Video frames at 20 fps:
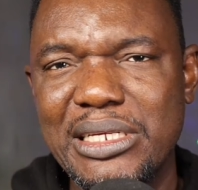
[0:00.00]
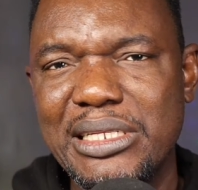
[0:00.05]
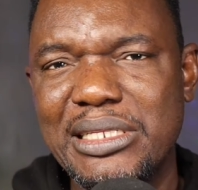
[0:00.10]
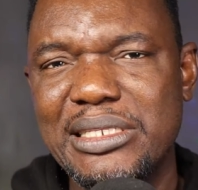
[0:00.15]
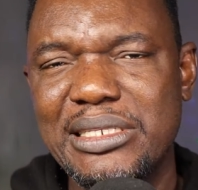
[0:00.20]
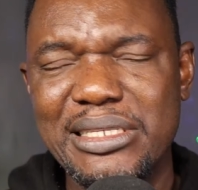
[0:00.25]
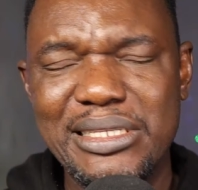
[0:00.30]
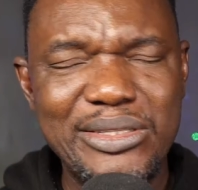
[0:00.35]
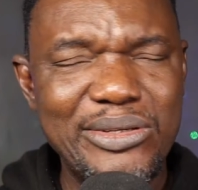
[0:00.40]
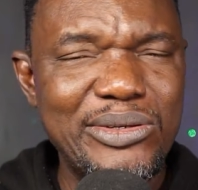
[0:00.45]

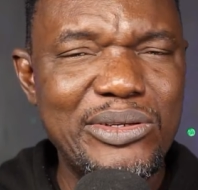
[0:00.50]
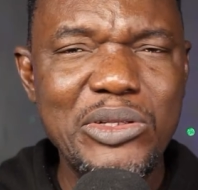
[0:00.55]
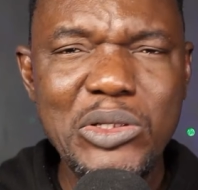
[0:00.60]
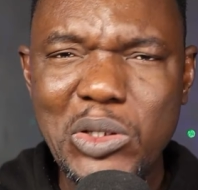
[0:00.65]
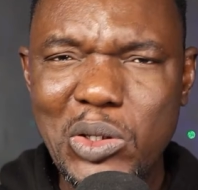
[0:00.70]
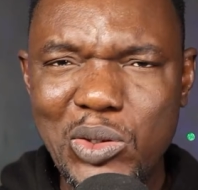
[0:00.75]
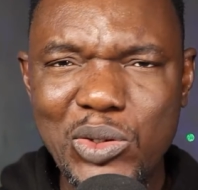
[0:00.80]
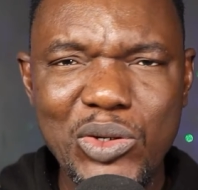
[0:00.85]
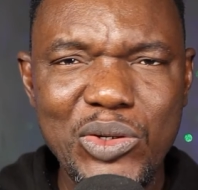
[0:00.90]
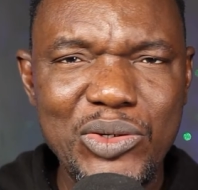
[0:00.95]
it. You know,
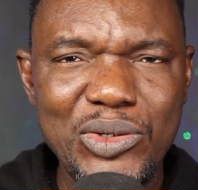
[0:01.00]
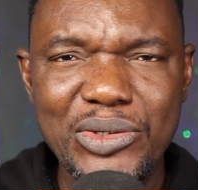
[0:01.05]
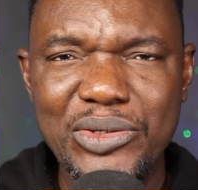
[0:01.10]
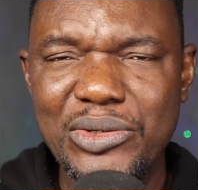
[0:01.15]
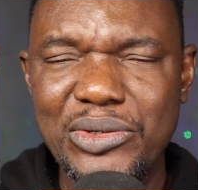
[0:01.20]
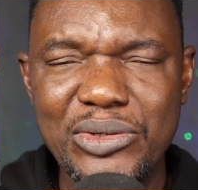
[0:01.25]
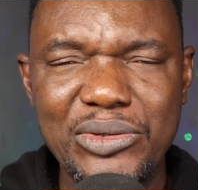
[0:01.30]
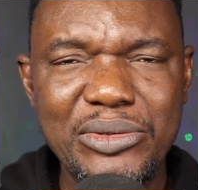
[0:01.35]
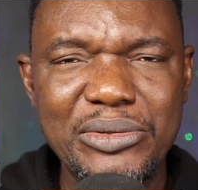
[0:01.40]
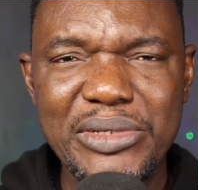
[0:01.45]
no, no, no,
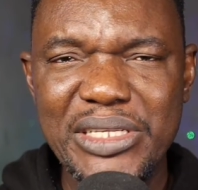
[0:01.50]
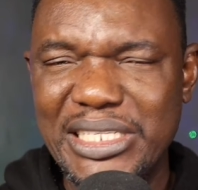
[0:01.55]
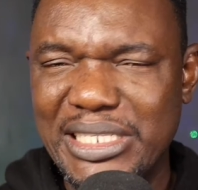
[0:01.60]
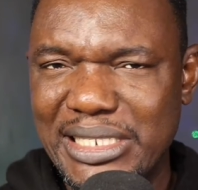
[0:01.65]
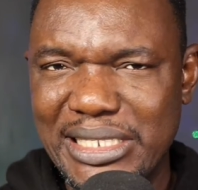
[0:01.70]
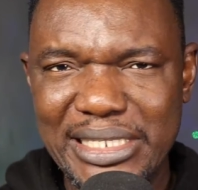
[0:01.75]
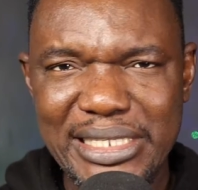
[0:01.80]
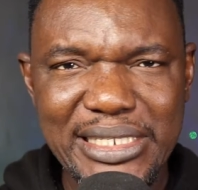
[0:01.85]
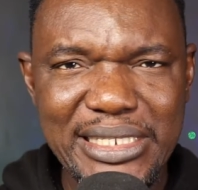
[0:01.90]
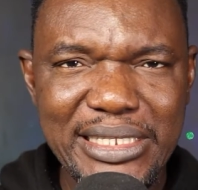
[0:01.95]
no, no.
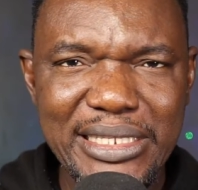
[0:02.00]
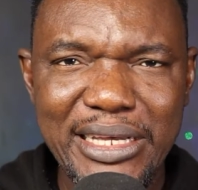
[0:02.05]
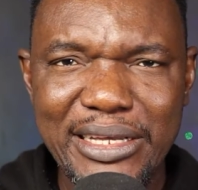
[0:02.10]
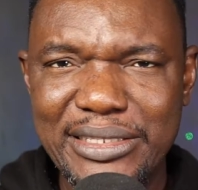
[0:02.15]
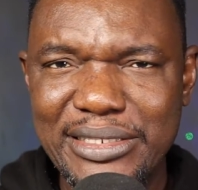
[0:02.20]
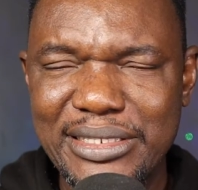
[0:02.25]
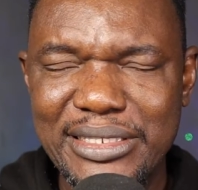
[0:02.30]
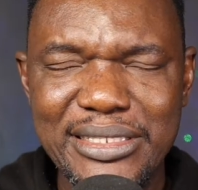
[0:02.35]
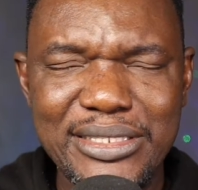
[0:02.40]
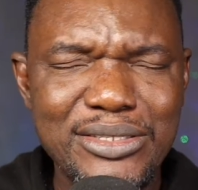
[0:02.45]
It's it's
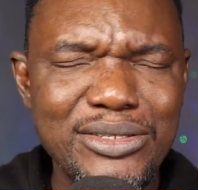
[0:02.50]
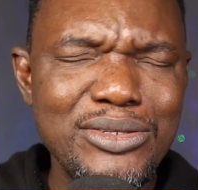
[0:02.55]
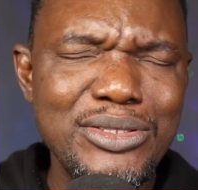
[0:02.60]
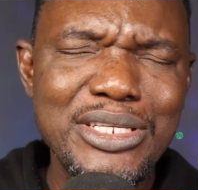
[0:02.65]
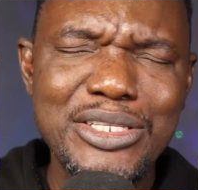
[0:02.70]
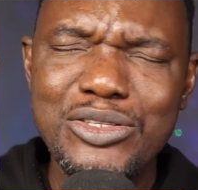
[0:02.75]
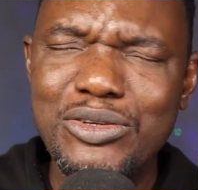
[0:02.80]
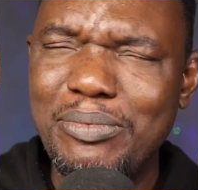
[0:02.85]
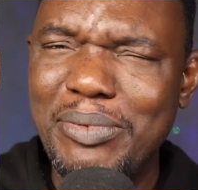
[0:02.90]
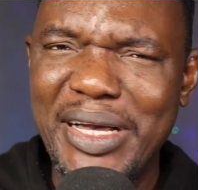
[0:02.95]
not. It's no
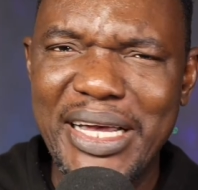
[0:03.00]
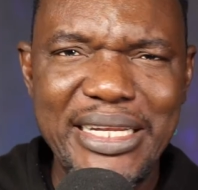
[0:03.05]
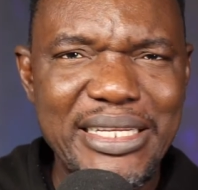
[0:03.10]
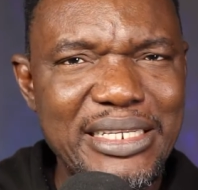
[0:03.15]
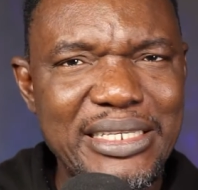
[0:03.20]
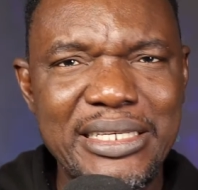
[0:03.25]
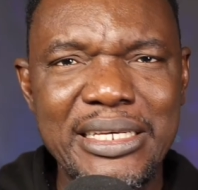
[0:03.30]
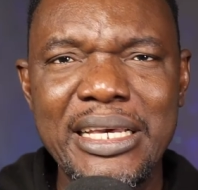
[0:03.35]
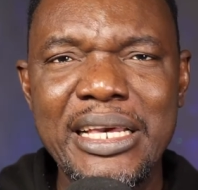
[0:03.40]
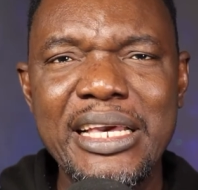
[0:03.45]
need to
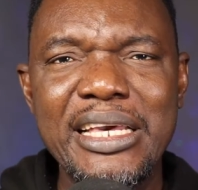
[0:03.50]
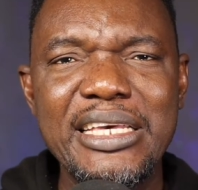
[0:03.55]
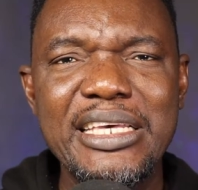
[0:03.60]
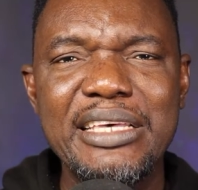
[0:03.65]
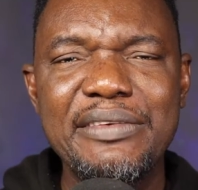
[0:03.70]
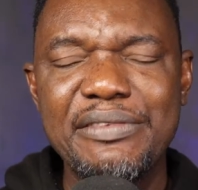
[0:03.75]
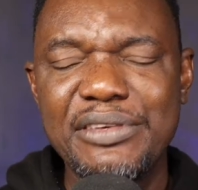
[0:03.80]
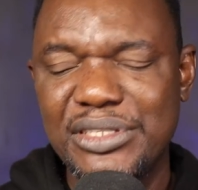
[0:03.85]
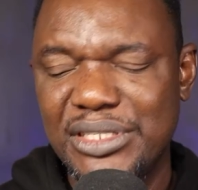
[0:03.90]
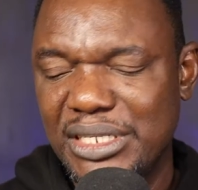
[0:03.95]
panic.
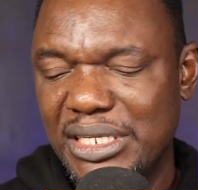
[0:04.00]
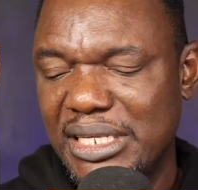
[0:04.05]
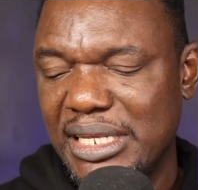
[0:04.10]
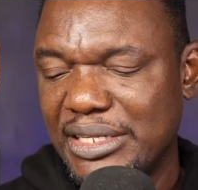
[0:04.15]
If you see